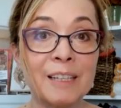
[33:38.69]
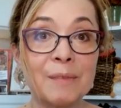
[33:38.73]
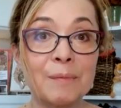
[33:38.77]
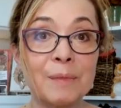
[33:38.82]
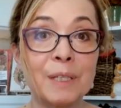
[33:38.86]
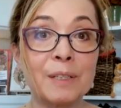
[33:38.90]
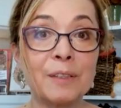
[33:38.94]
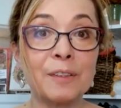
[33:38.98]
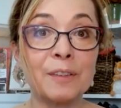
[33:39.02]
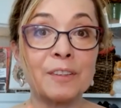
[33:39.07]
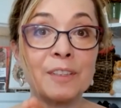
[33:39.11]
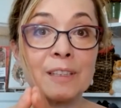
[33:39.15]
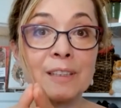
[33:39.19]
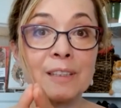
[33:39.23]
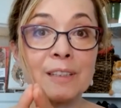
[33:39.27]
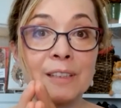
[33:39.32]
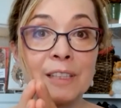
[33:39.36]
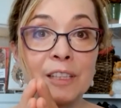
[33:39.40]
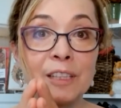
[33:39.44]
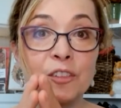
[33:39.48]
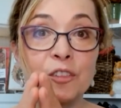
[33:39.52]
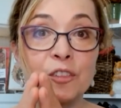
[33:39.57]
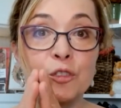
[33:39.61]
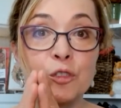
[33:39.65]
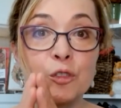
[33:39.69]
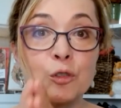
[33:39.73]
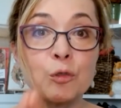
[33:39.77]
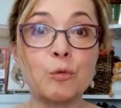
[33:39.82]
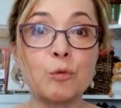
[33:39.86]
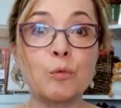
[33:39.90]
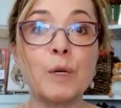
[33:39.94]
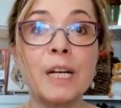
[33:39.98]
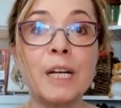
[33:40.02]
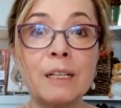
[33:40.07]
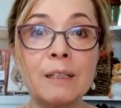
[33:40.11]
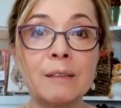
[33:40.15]
because it connects
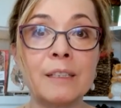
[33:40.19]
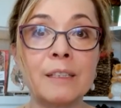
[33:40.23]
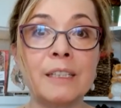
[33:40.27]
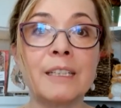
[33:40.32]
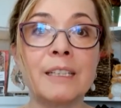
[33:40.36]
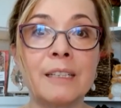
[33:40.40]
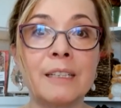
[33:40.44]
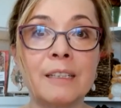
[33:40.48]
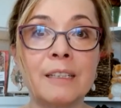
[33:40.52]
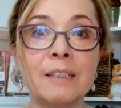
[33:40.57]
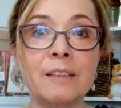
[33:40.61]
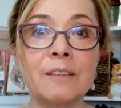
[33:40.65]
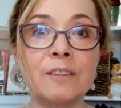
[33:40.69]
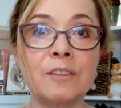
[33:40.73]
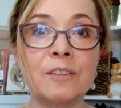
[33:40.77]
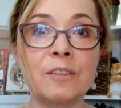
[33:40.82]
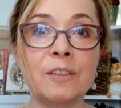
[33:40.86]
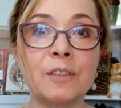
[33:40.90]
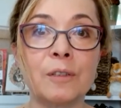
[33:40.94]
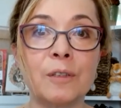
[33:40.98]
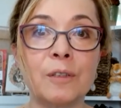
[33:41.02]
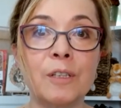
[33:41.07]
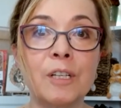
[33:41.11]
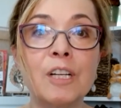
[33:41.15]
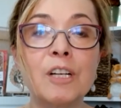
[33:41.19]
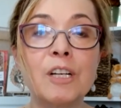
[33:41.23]
directly into